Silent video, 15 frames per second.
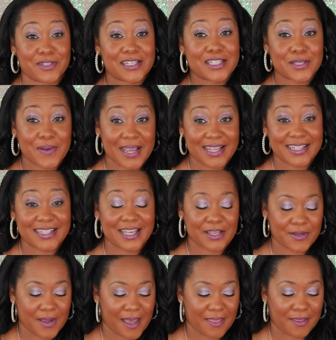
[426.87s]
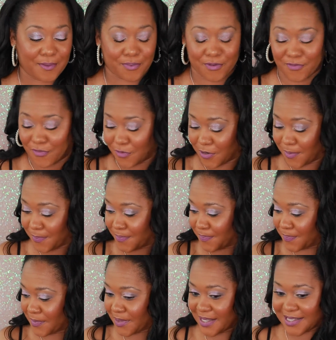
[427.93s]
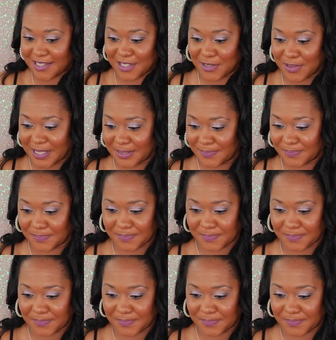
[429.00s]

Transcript: just so I can tell you how they perform. Let's do it.